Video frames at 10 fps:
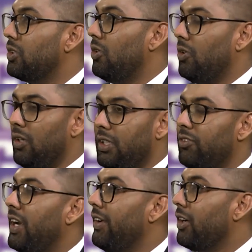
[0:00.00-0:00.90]
or the
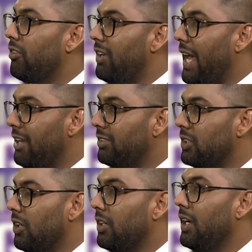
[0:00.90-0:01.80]
rearing of
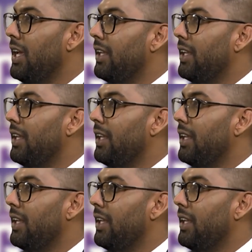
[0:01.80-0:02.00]
livestock,